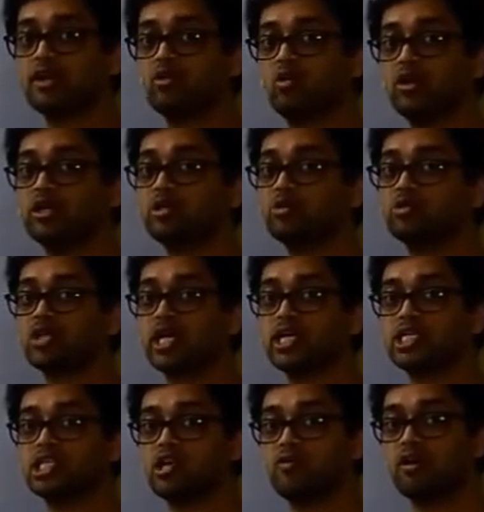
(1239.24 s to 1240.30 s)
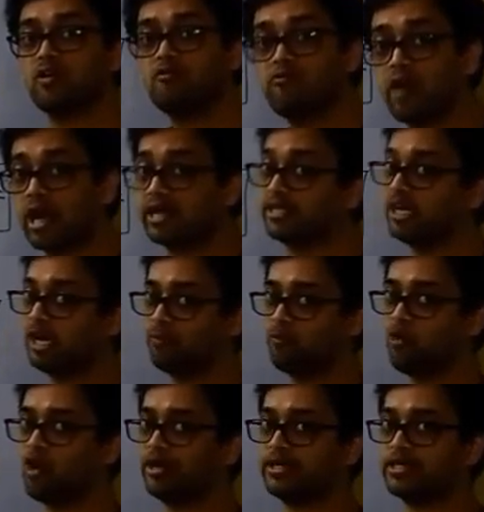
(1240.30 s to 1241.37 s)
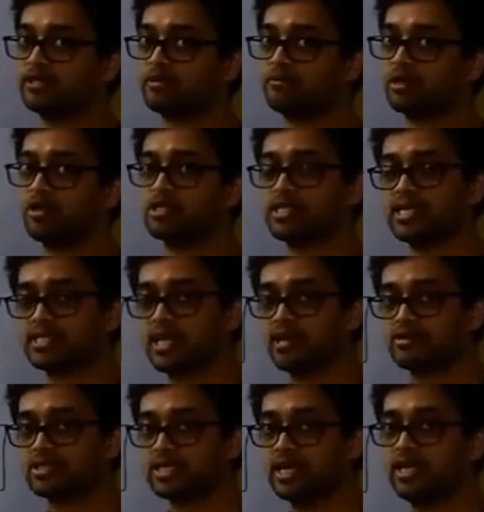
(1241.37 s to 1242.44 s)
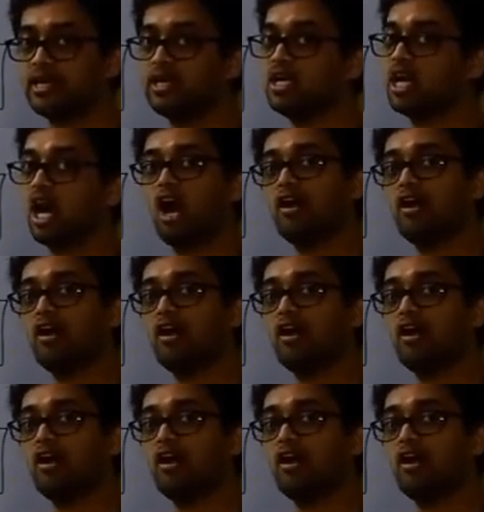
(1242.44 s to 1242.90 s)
are going to change our final point, because as I have said,